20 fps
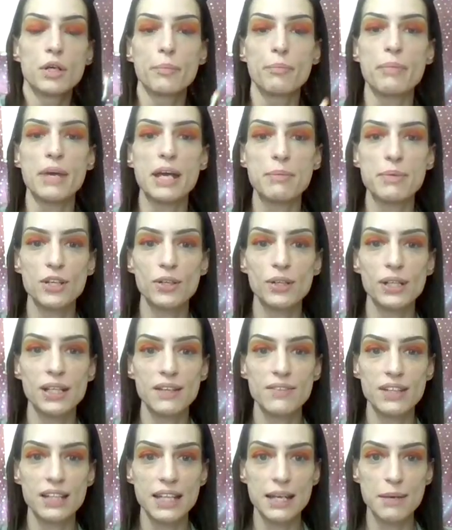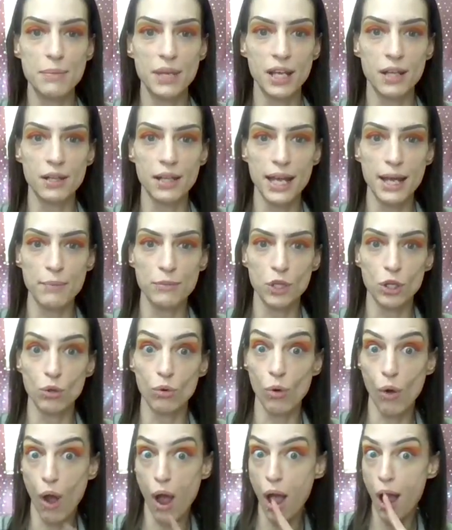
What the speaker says: Maybe you'll even let me glam you.